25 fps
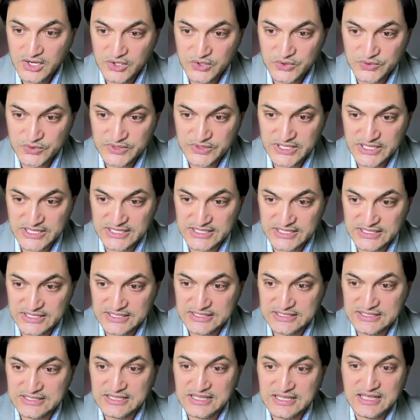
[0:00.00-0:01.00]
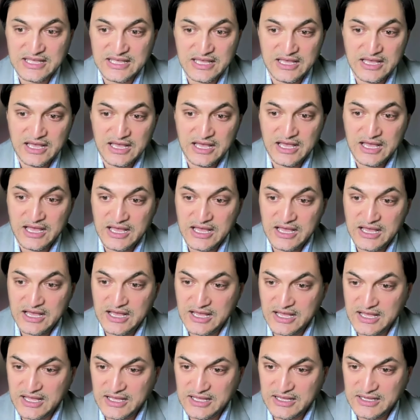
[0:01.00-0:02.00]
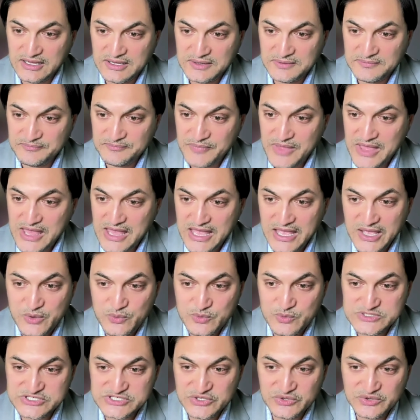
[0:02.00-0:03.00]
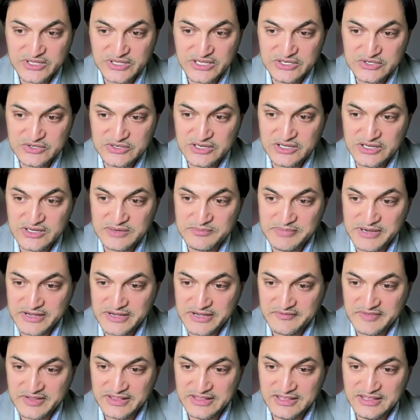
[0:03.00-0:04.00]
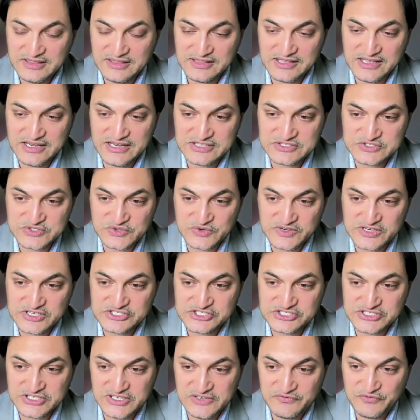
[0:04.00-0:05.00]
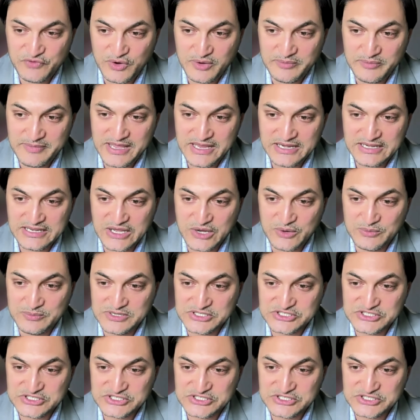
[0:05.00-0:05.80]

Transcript: Okay. I was looking to learn Bhagavad Gita in its original format. How